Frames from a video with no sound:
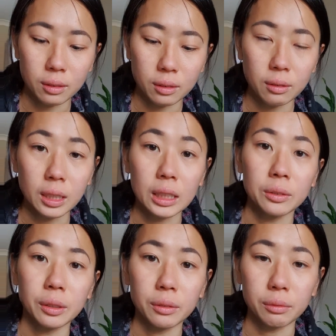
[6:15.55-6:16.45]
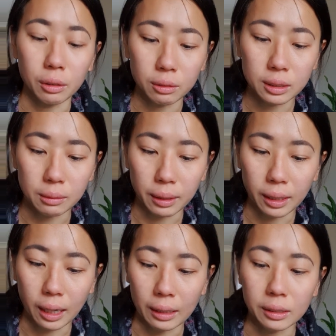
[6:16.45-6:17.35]
quote-unquote rolls away
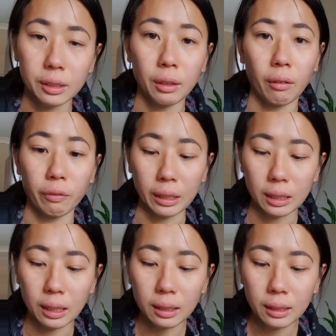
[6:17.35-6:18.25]
under your finger,